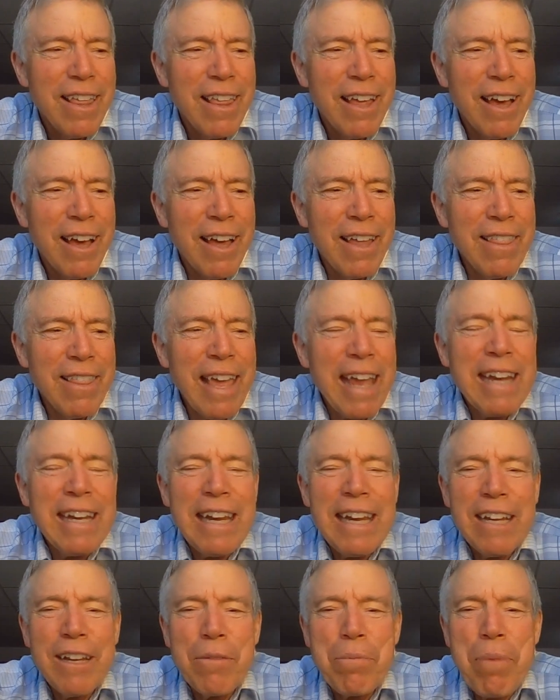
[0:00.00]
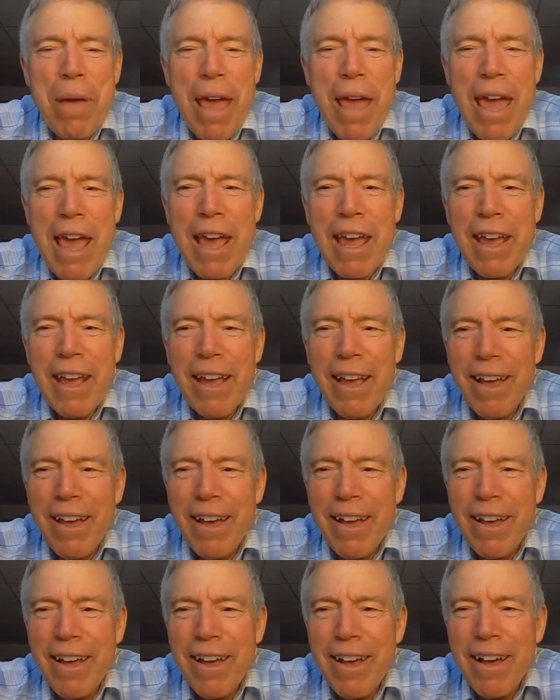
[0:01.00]
they need to pay
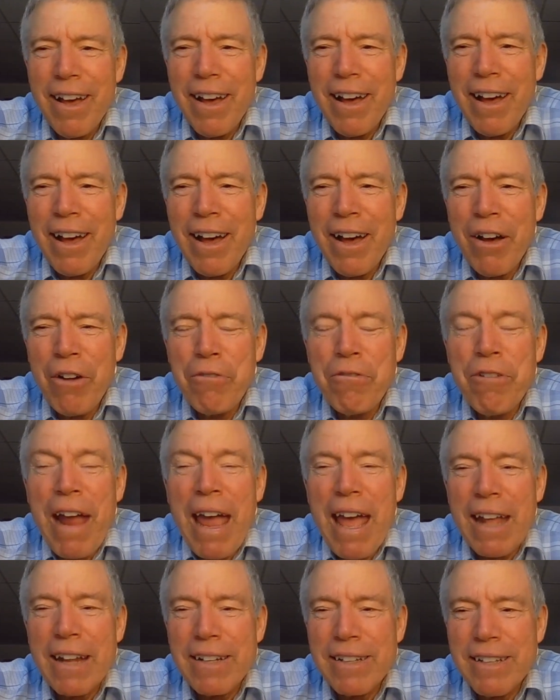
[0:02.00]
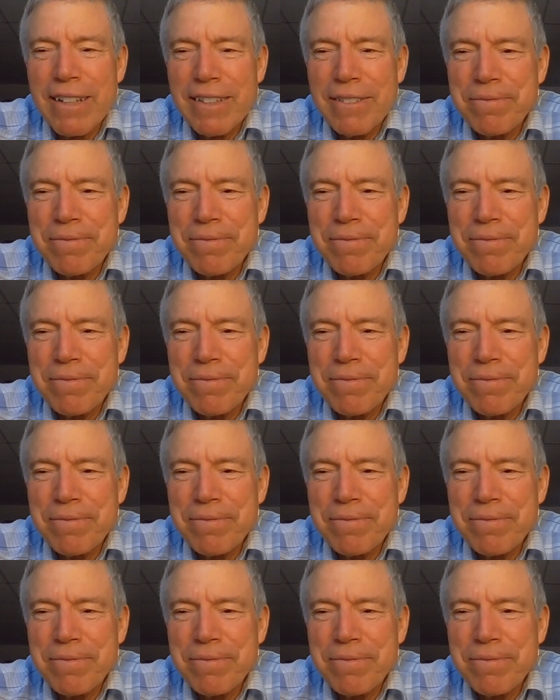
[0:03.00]
rent.